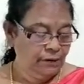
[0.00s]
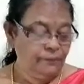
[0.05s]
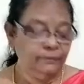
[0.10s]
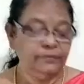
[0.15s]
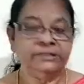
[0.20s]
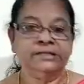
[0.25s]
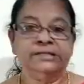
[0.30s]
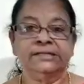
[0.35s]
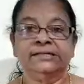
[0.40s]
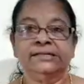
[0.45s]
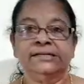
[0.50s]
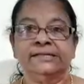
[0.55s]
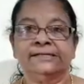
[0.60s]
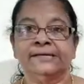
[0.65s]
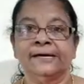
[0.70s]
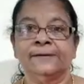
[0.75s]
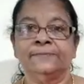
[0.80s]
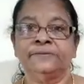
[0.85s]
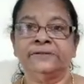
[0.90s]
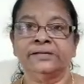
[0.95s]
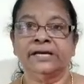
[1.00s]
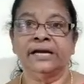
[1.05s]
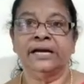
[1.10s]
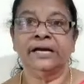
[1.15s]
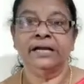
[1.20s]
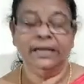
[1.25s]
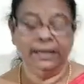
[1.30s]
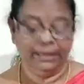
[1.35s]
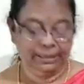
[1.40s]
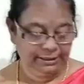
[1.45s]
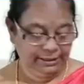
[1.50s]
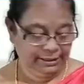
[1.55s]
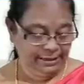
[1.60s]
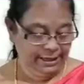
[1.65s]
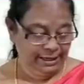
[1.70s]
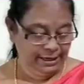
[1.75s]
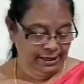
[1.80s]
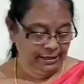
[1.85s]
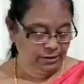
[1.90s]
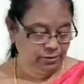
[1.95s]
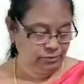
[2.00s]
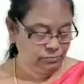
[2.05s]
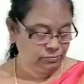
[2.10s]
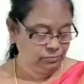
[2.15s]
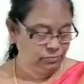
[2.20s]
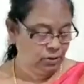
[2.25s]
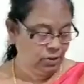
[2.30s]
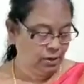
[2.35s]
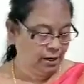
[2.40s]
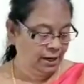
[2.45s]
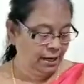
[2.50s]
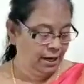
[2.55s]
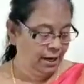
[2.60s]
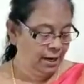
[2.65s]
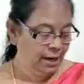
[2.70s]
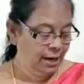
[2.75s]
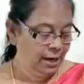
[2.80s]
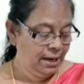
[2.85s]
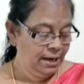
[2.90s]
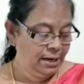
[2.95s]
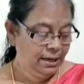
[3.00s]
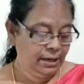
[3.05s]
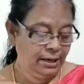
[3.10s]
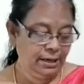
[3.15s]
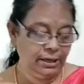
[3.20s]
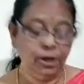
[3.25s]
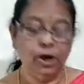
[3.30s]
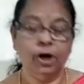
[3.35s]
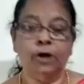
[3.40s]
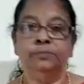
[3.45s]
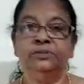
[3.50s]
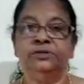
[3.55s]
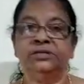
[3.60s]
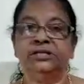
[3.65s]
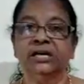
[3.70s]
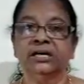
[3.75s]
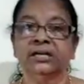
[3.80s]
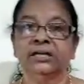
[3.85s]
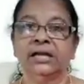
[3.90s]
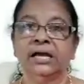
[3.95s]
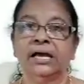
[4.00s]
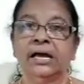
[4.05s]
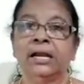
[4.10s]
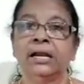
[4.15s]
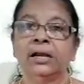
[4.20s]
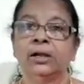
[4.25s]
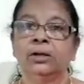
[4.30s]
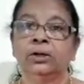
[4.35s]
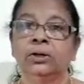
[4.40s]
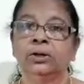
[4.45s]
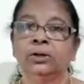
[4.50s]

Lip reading: Which is the subject? They. Okay. Any object there?